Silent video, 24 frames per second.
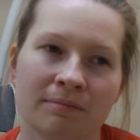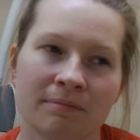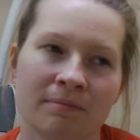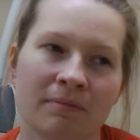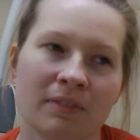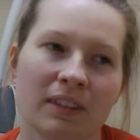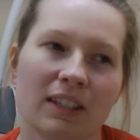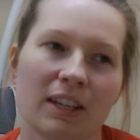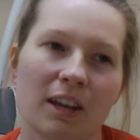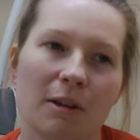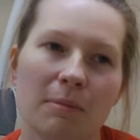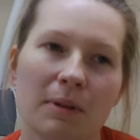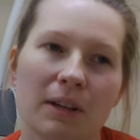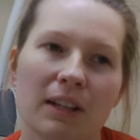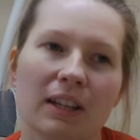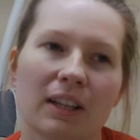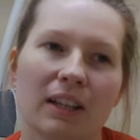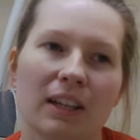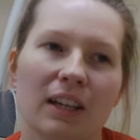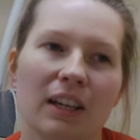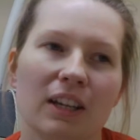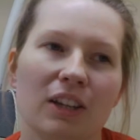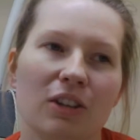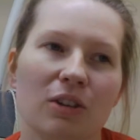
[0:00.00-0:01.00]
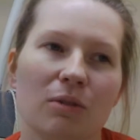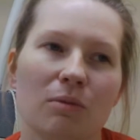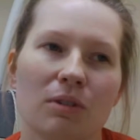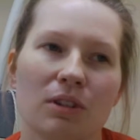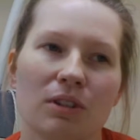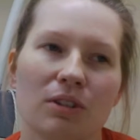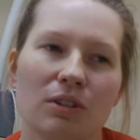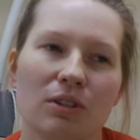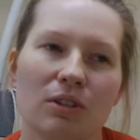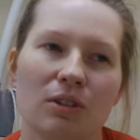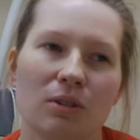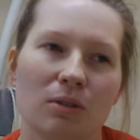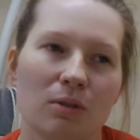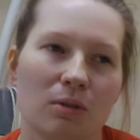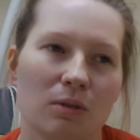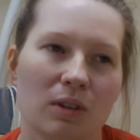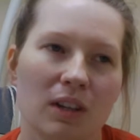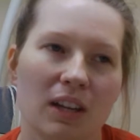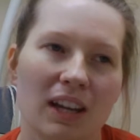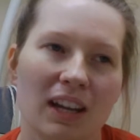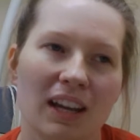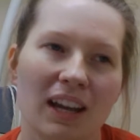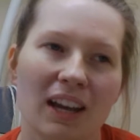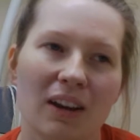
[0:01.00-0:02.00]
typically you want to,
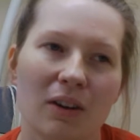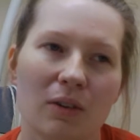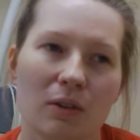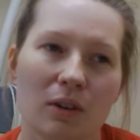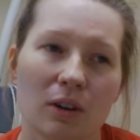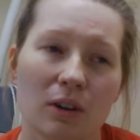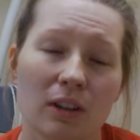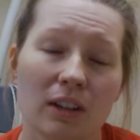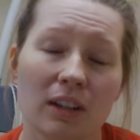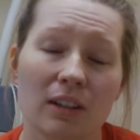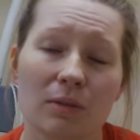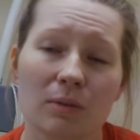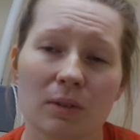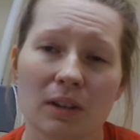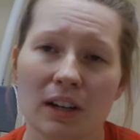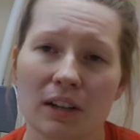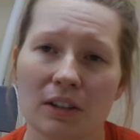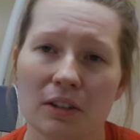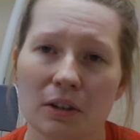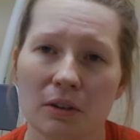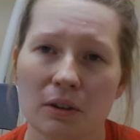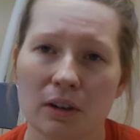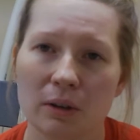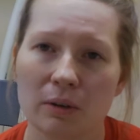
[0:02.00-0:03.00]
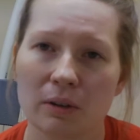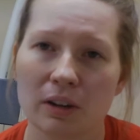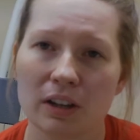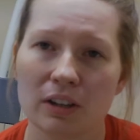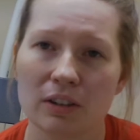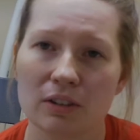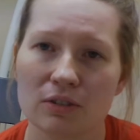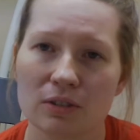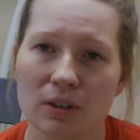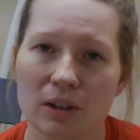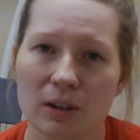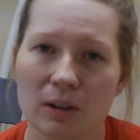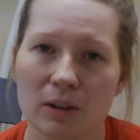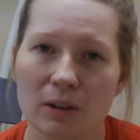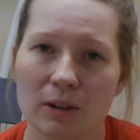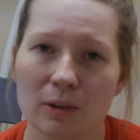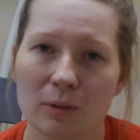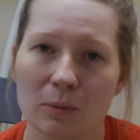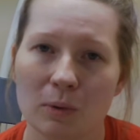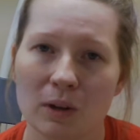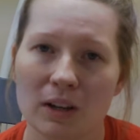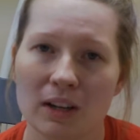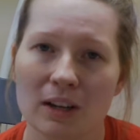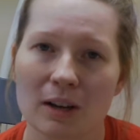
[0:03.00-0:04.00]
at least what I do anyway, you try to
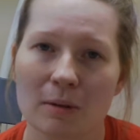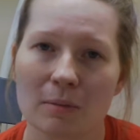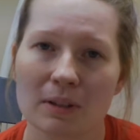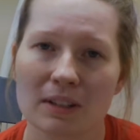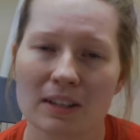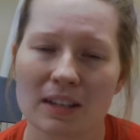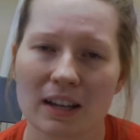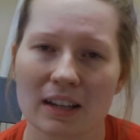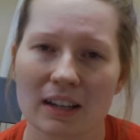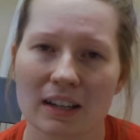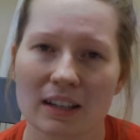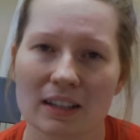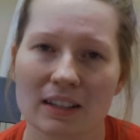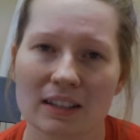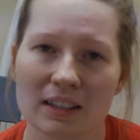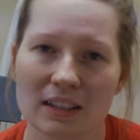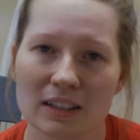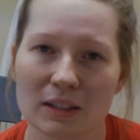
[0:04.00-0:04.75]
wait a couple seconds,